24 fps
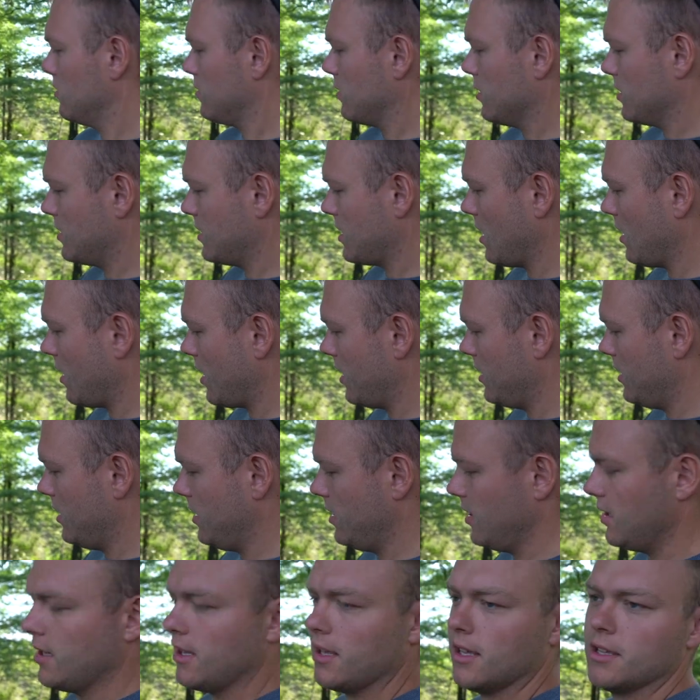So the cell
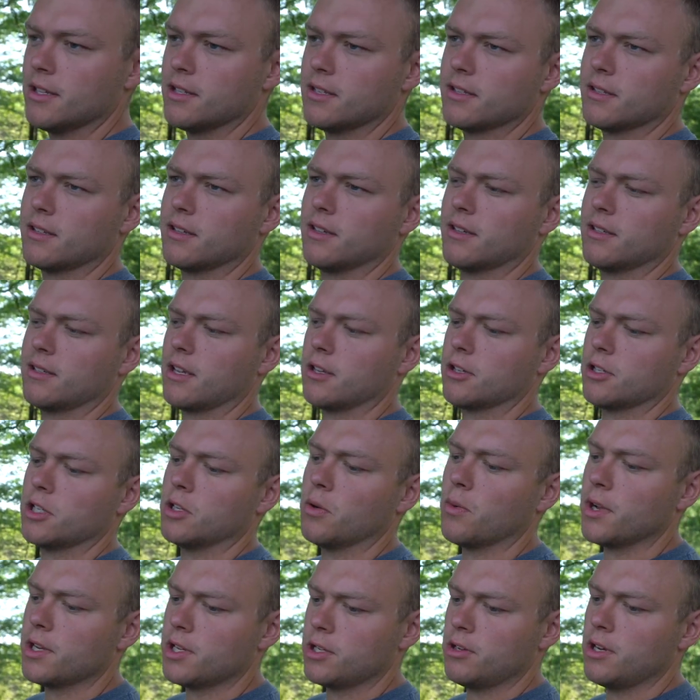ID is essentially
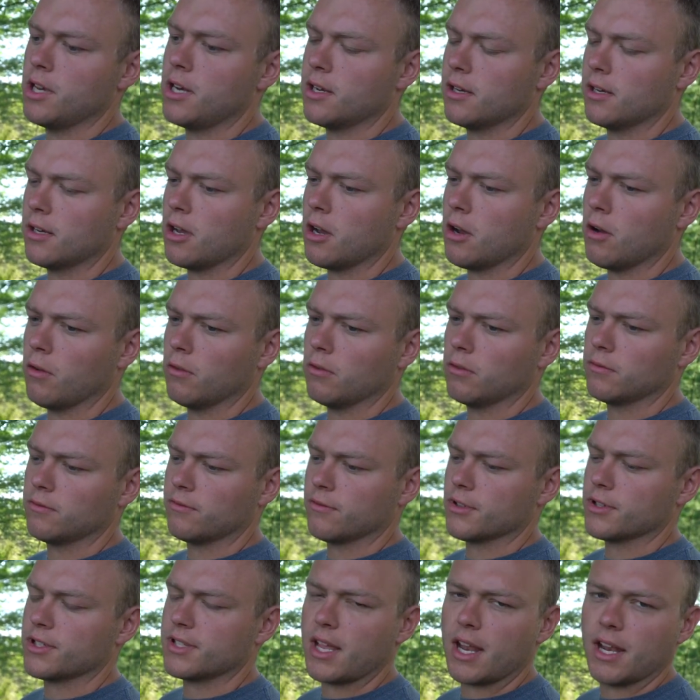what you need to know
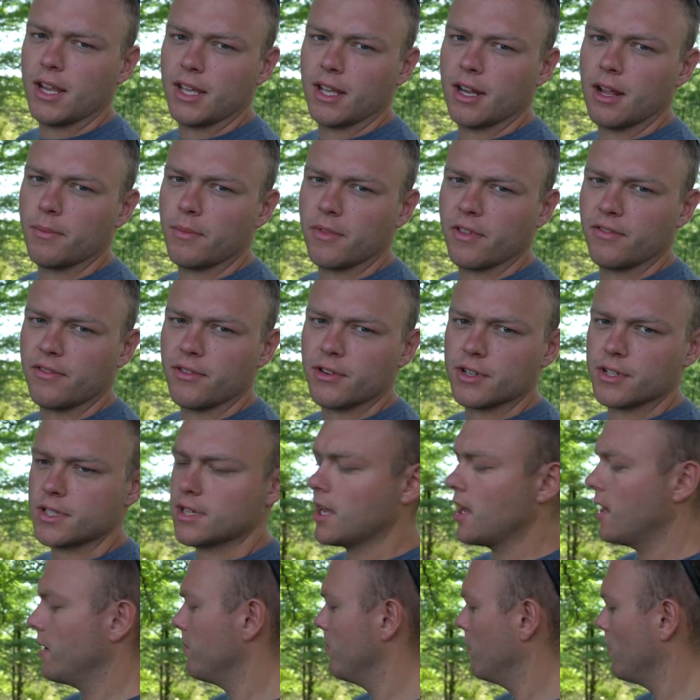for setting it up the first
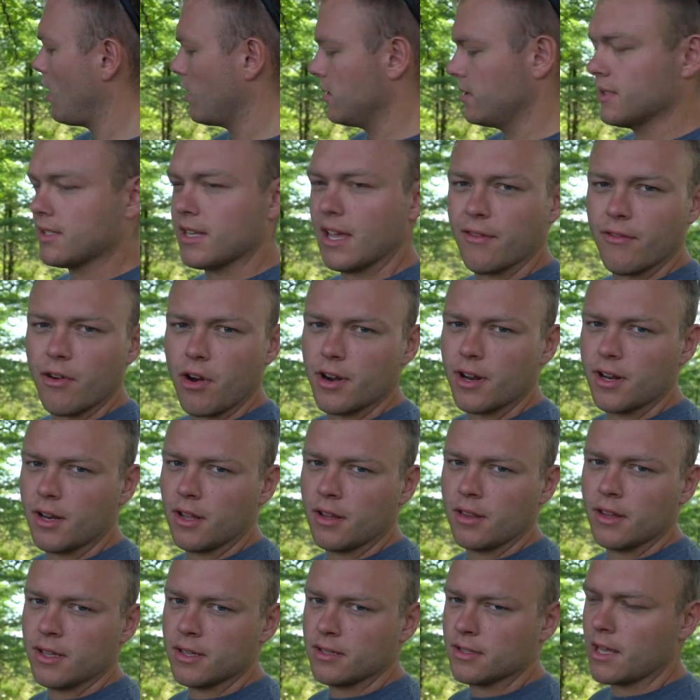time. Since I've already
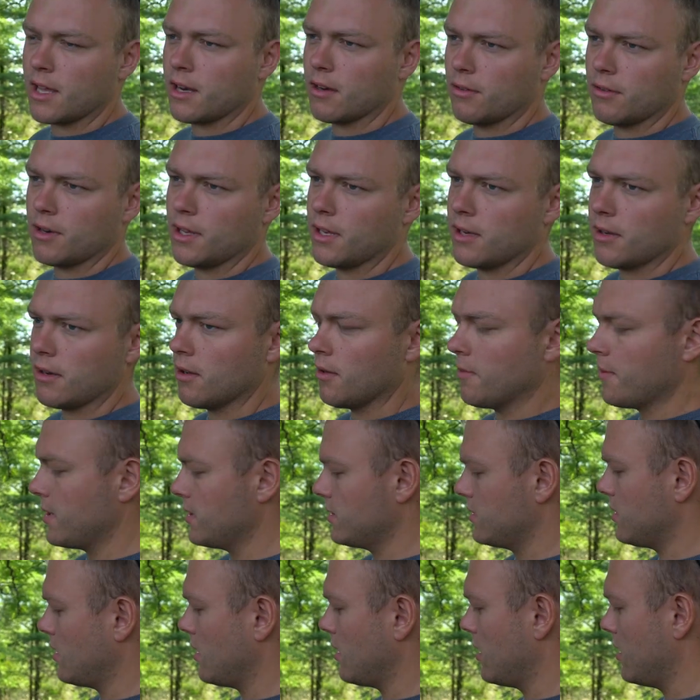done this, I don't need to know my
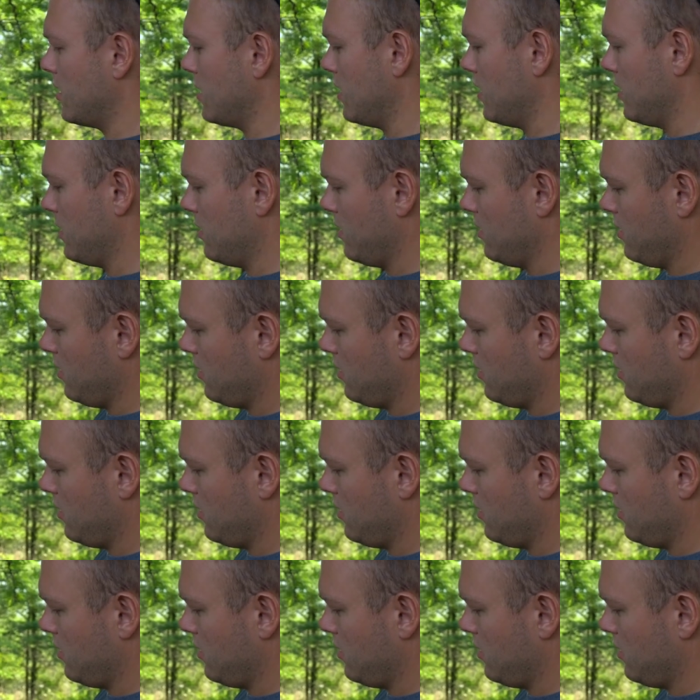cell ID.